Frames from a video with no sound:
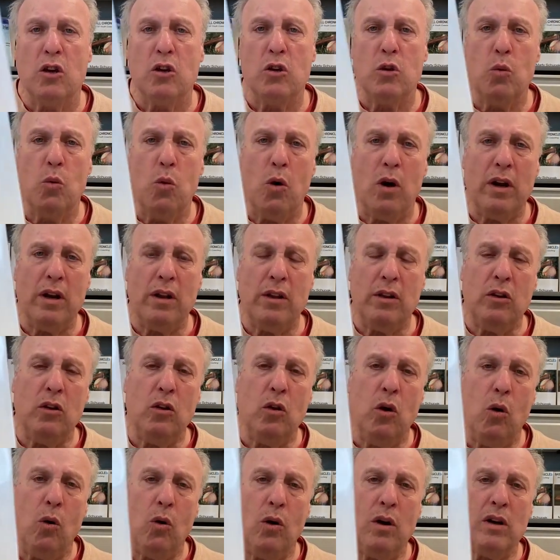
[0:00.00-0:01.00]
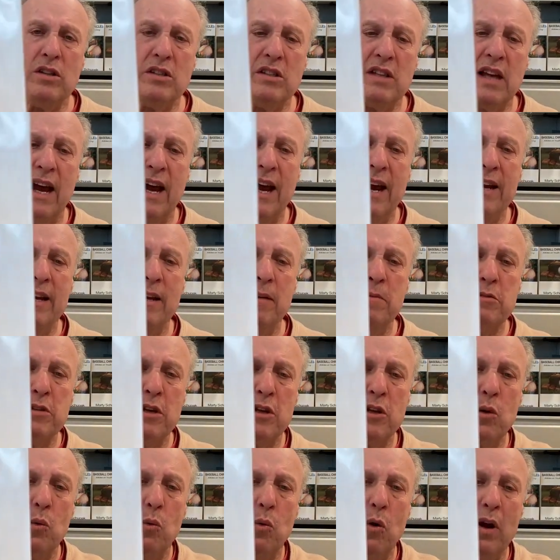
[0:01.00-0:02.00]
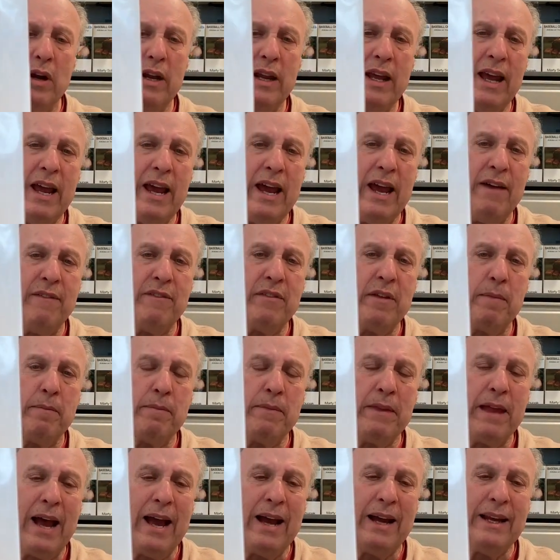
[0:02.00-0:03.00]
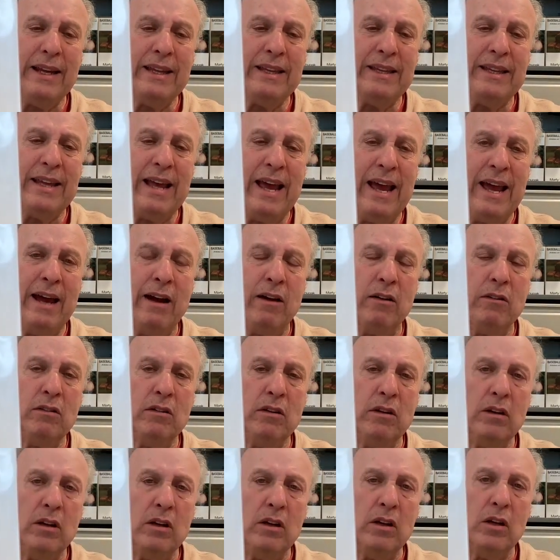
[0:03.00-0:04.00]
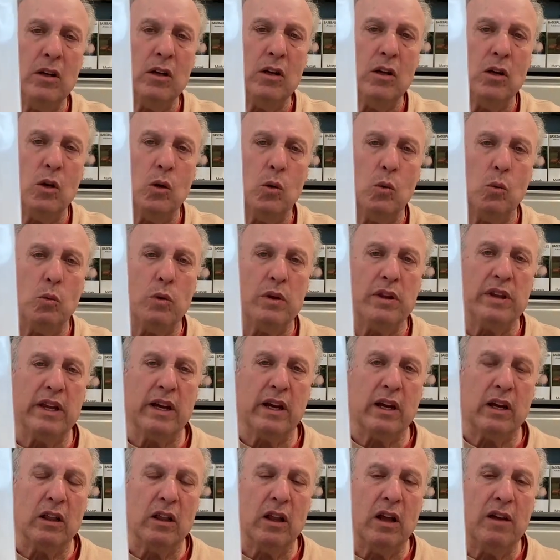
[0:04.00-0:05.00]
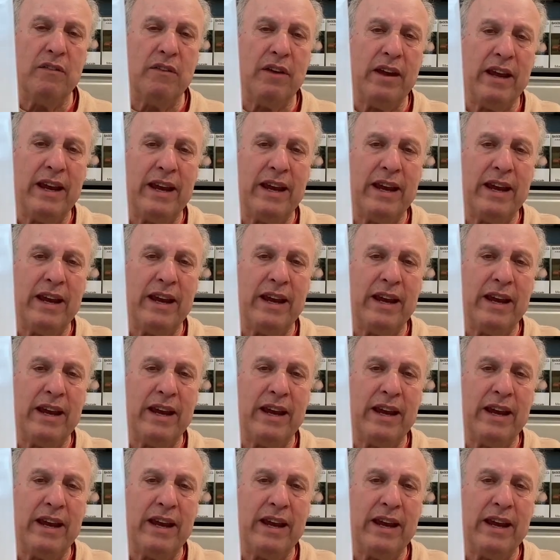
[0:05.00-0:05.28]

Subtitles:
you want to toss items and you want to have them knock it down with their gloved